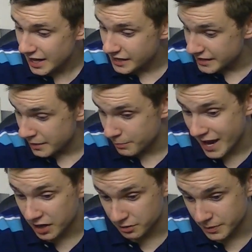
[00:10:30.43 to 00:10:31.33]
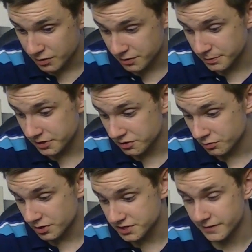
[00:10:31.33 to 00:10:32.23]
that Packard Bell computer
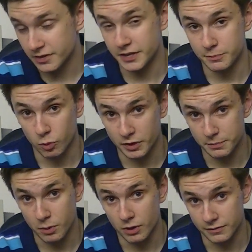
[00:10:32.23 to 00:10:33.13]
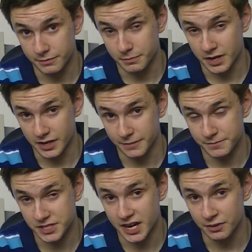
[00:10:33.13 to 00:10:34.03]
was a very important part of my
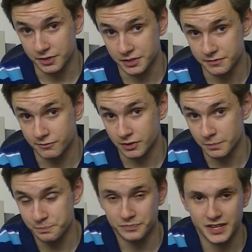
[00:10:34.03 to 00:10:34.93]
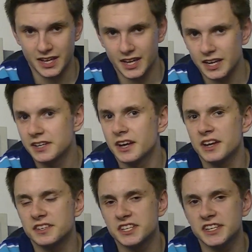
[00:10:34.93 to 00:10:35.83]
childhood from
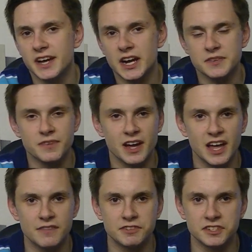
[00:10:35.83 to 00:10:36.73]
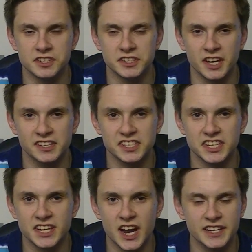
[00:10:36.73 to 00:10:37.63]
1995 to
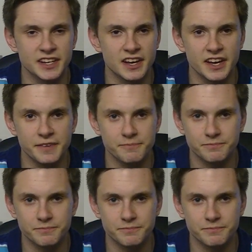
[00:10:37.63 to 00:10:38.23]
1999.